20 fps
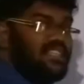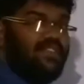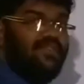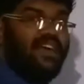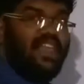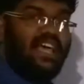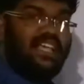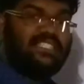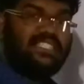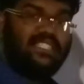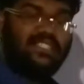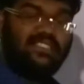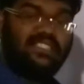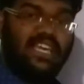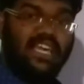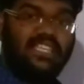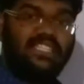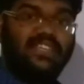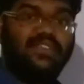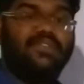velocity
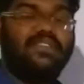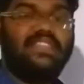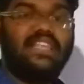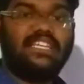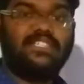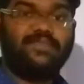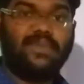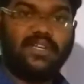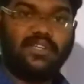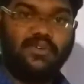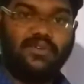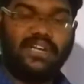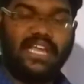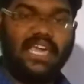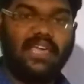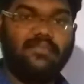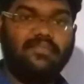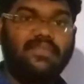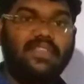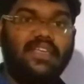changing with respect to
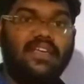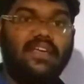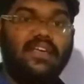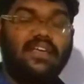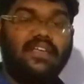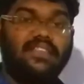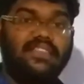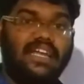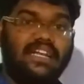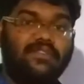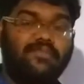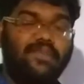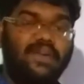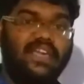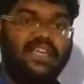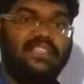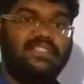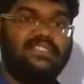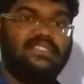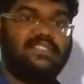time. That
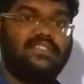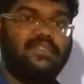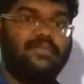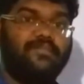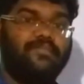means